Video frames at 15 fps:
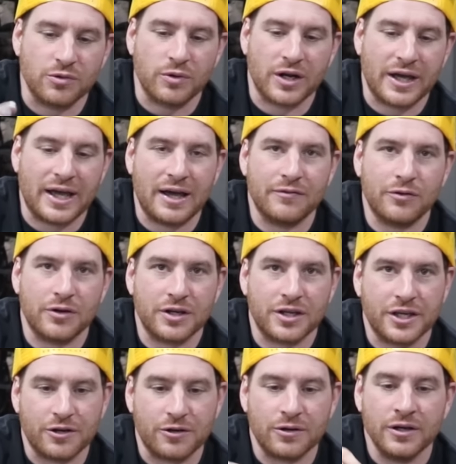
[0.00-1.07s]
So what I have on
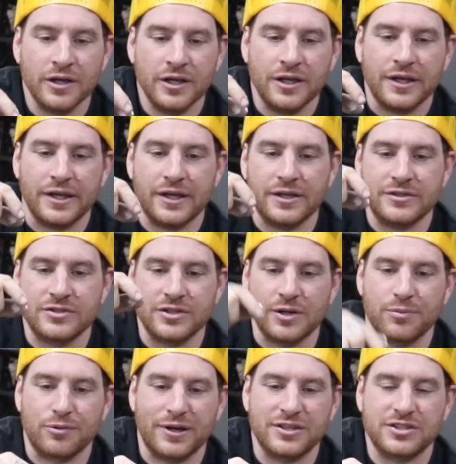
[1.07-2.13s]
here is the
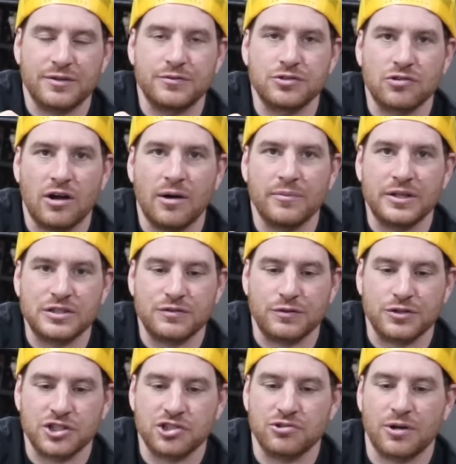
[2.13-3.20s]
abrasive drum that's
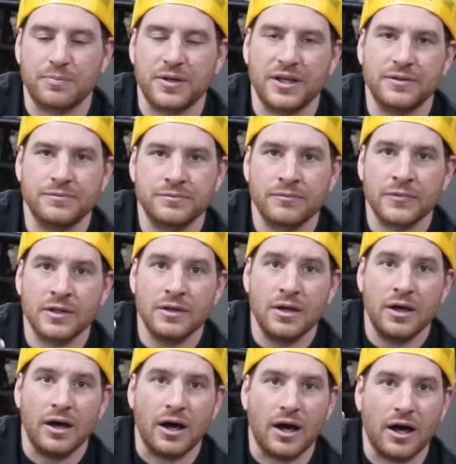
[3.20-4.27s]
for stripping
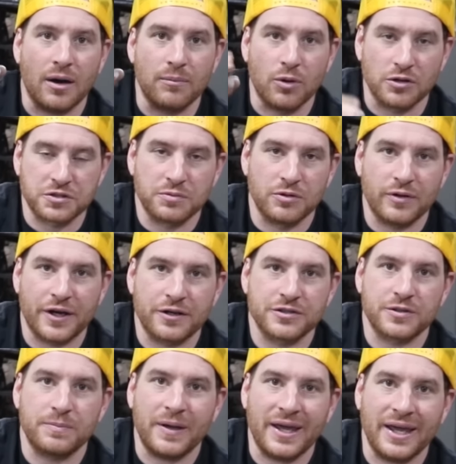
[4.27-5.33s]
uh, multiple
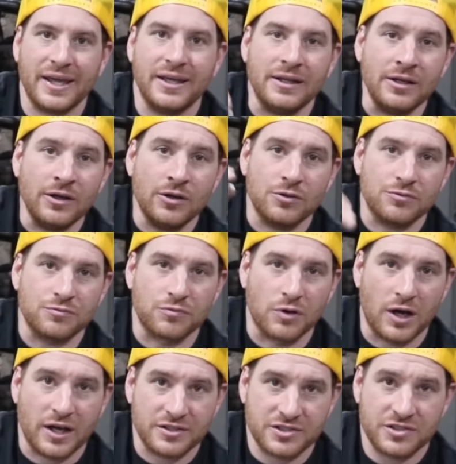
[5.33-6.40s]
layers of paint,
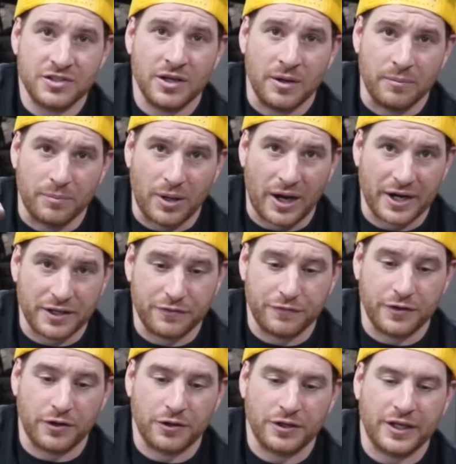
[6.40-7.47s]
rust, body
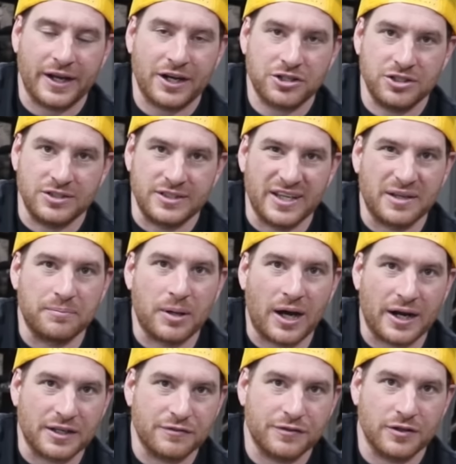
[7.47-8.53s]
filler. You can actually dig
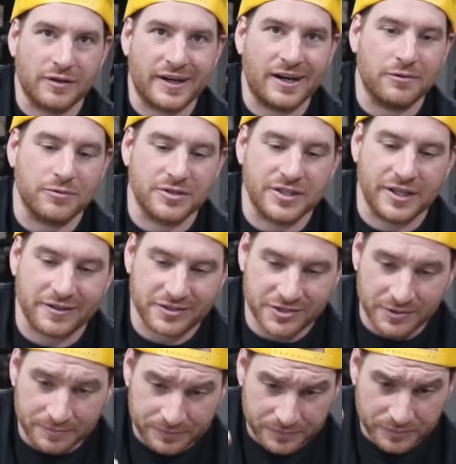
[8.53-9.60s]
body filler out with
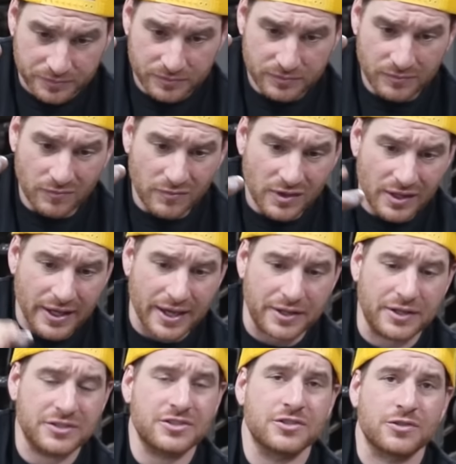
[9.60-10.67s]
this.
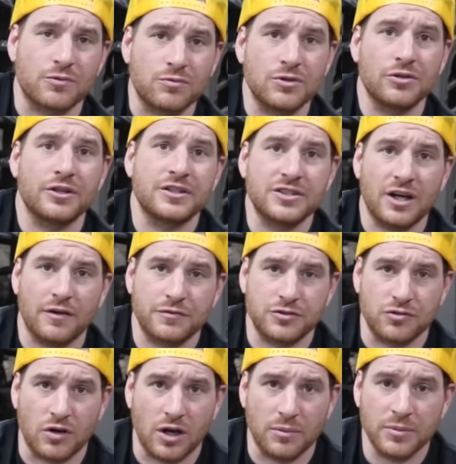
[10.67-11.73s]
And this is a really tough
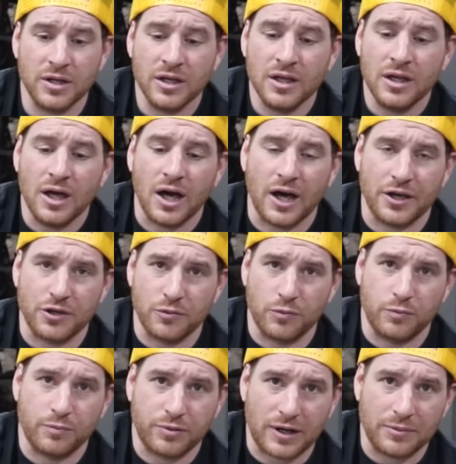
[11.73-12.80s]
drum. Uh, you
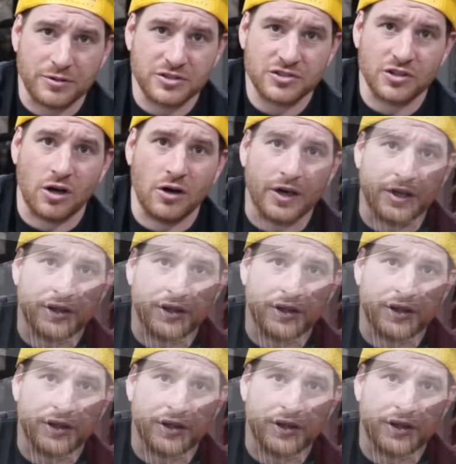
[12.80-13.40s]
probably saw